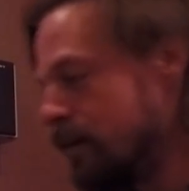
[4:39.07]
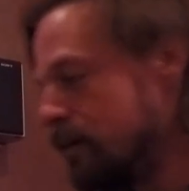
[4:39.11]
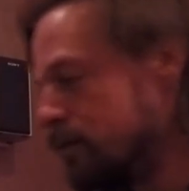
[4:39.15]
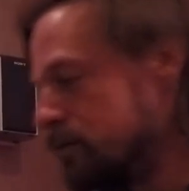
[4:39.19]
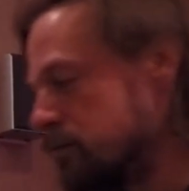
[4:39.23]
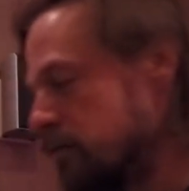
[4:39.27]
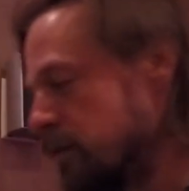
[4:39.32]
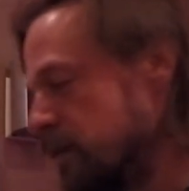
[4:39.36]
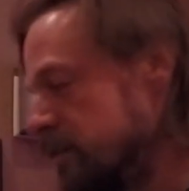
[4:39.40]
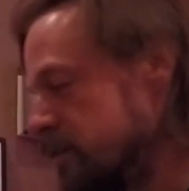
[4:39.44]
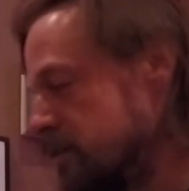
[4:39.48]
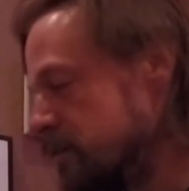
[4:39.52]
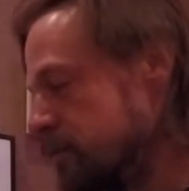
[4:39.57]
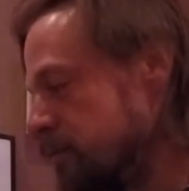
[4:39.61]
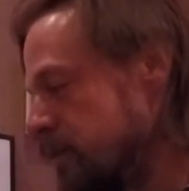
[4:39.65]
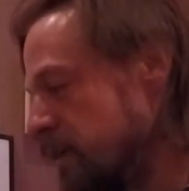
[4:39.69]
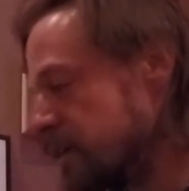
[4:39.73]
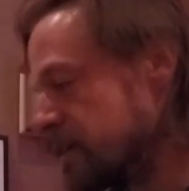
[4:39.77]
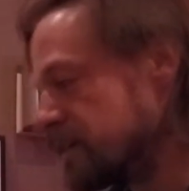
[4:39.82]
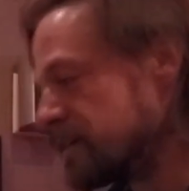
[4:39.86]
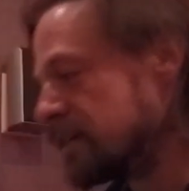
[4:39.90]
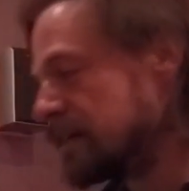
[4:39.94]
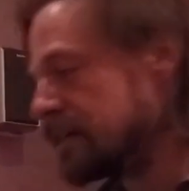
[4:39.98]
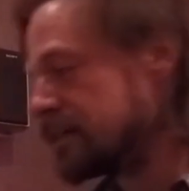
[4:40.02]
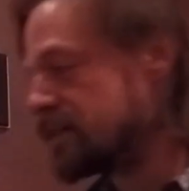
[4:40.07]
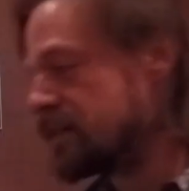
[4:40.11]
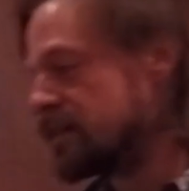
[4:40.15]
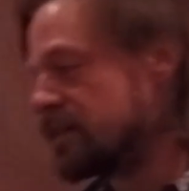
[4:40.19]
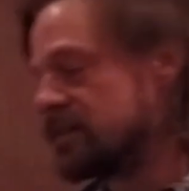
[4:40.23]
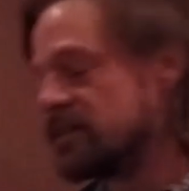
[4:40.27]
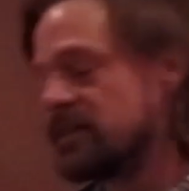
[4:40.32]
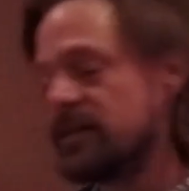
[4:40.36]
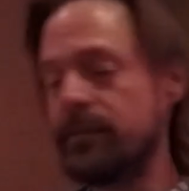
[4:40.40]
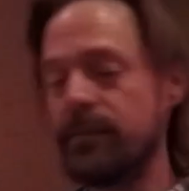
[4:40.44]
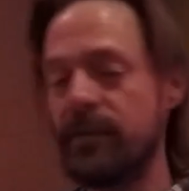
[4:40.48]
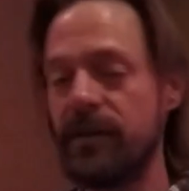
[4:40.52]
So I do want to touch
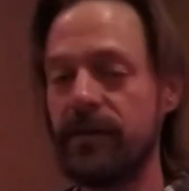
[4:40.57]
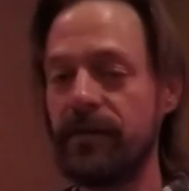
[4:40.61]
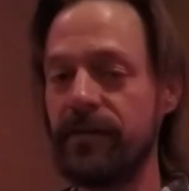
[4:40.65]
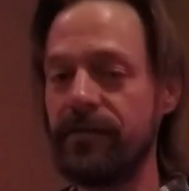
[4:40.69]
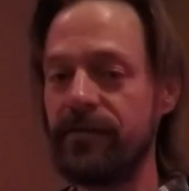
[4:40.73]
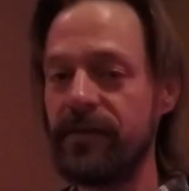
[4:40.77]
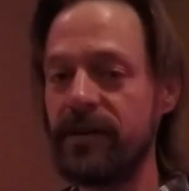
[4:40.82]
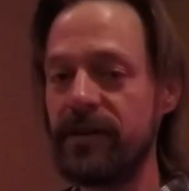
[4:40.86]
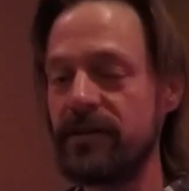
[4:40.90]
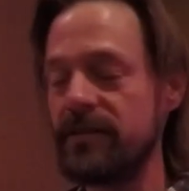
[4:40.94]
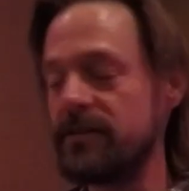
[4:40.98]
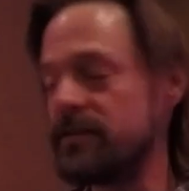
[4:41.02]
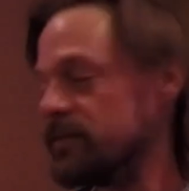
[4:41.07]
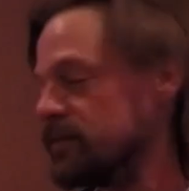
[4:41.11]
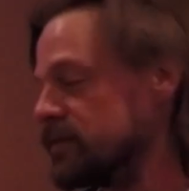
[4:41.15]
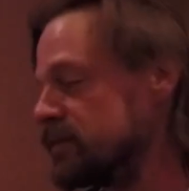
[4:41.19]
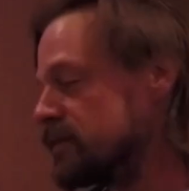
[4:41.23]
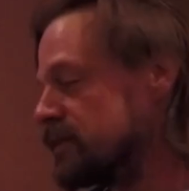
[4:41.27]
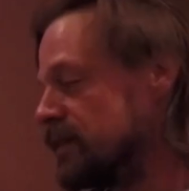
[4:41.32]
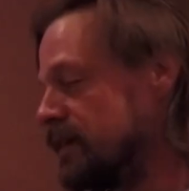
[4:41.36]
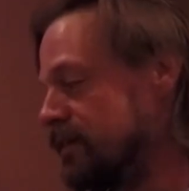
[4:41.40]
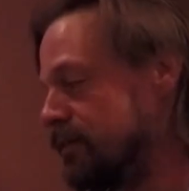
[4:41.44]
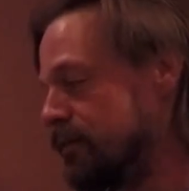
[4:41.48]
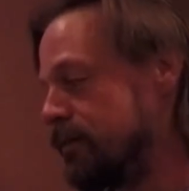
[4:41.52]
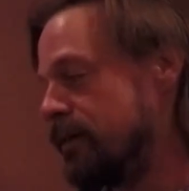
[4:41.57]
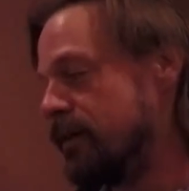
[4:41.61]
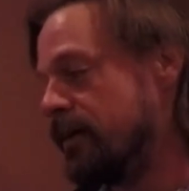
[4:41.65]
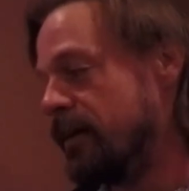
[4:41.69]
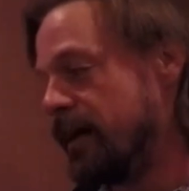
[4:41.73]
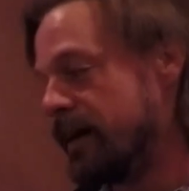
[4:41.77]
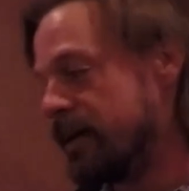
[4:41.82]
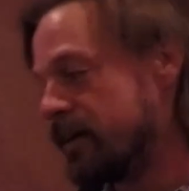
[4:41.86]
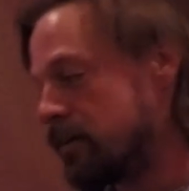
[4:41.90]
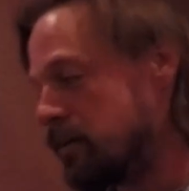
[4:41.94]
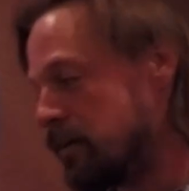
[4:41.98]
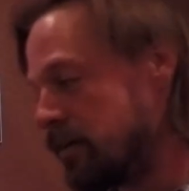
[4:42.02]
on some universals. Well,
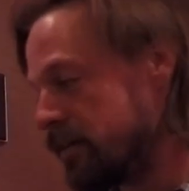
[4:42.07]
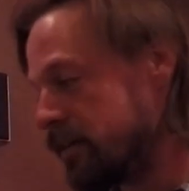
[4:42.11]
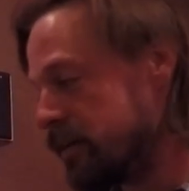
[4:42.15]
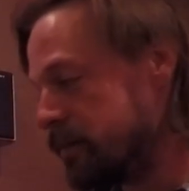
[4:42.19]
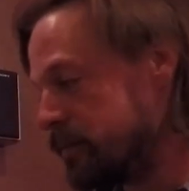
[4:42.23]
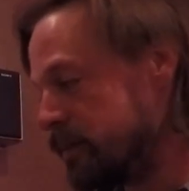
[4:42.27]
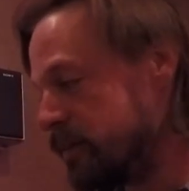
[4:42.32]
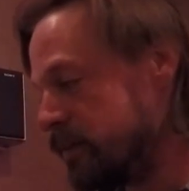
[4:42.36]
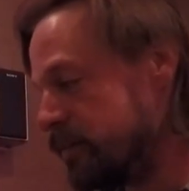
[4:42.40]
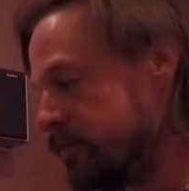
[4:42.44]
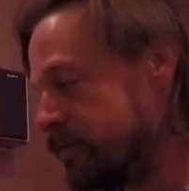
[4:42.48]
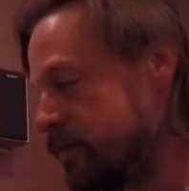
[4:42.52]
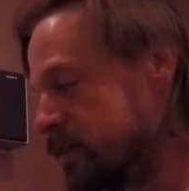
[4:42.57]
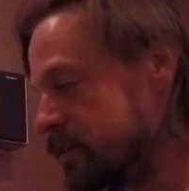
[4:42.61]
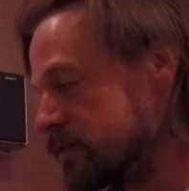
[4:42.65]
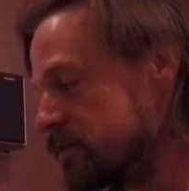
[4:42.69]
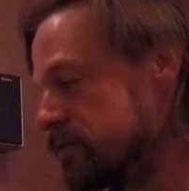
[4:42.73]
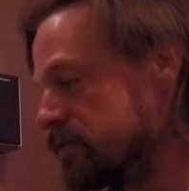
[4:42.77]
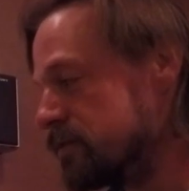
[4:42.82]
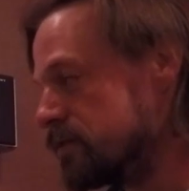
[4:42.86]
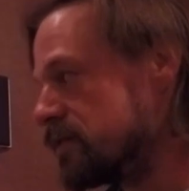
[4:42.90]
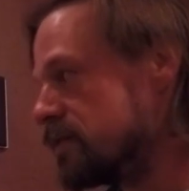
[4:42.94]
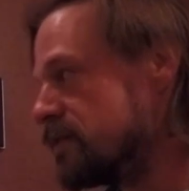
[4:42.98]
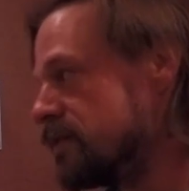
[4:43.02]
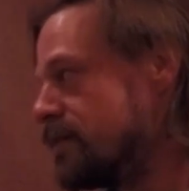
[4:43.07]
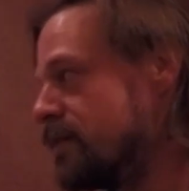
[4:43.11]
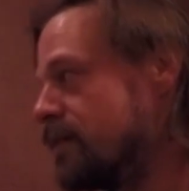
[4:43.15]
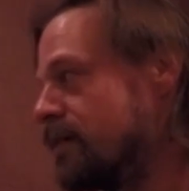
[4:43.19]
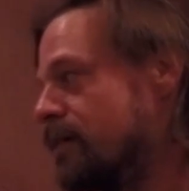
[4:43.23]
I call them universals.